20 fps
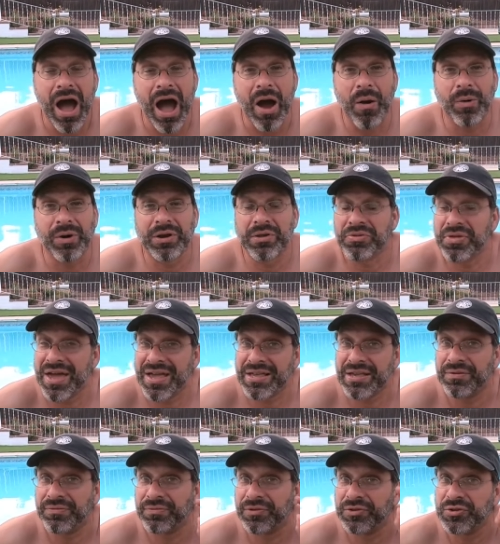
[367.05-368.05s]
I want to thank
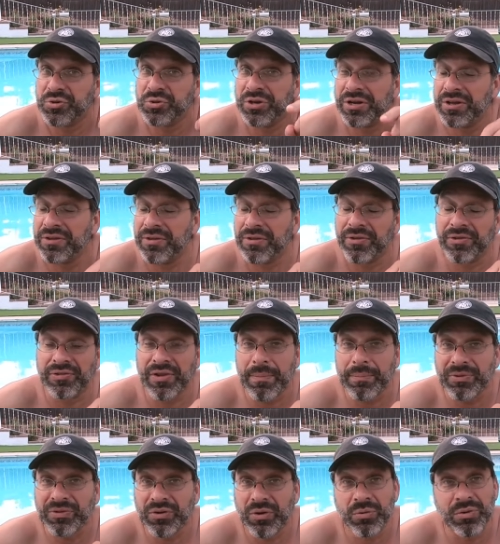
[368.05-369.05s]
you for tuning into this
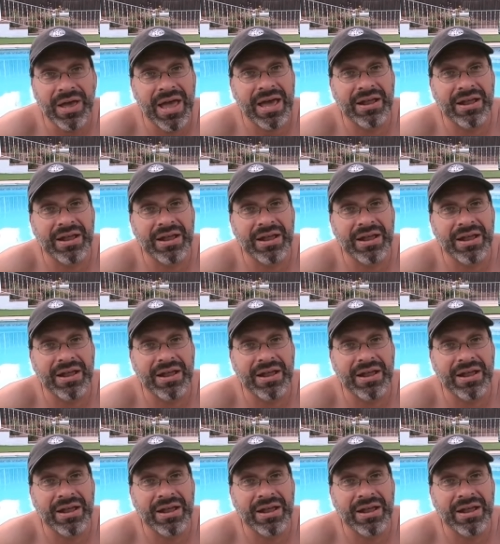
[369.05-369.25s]
episode.